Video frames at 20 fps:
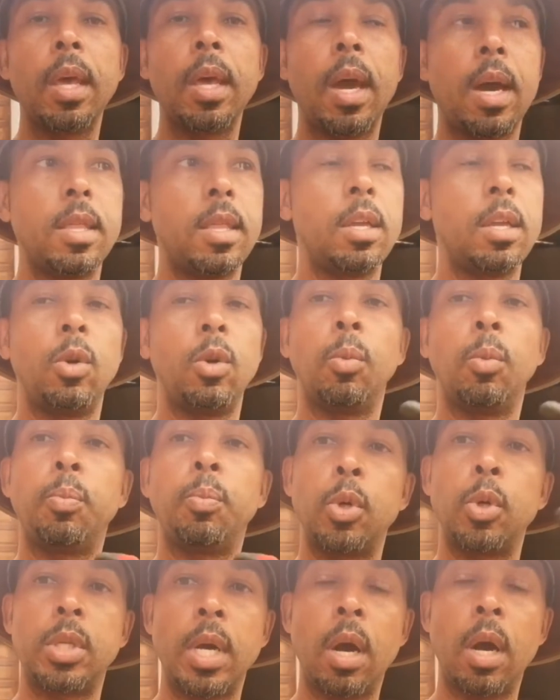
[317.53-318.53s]
and then you'll
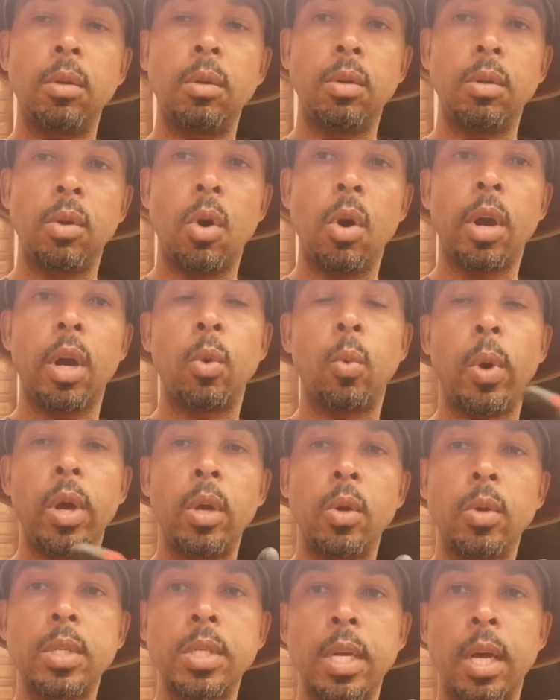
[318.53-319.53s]
put down a dog and weigh
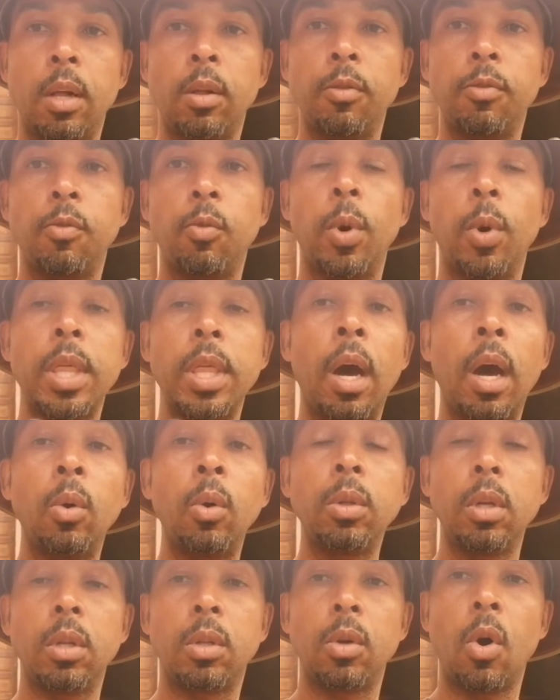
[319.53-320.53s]
yourself
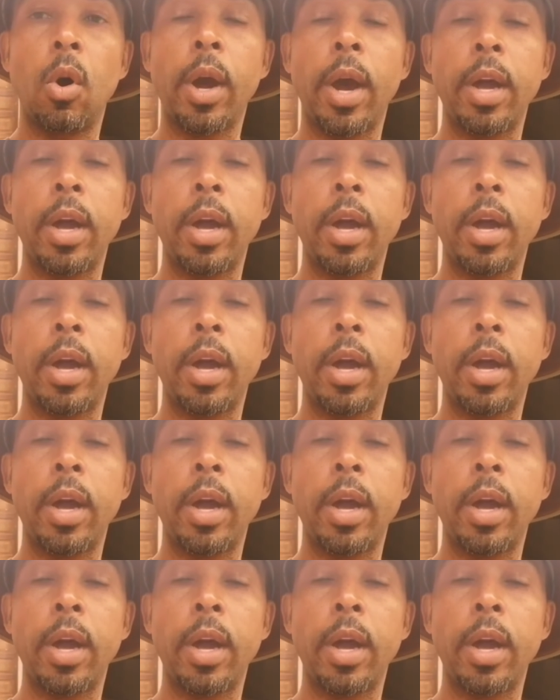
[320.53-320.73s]
without the dog,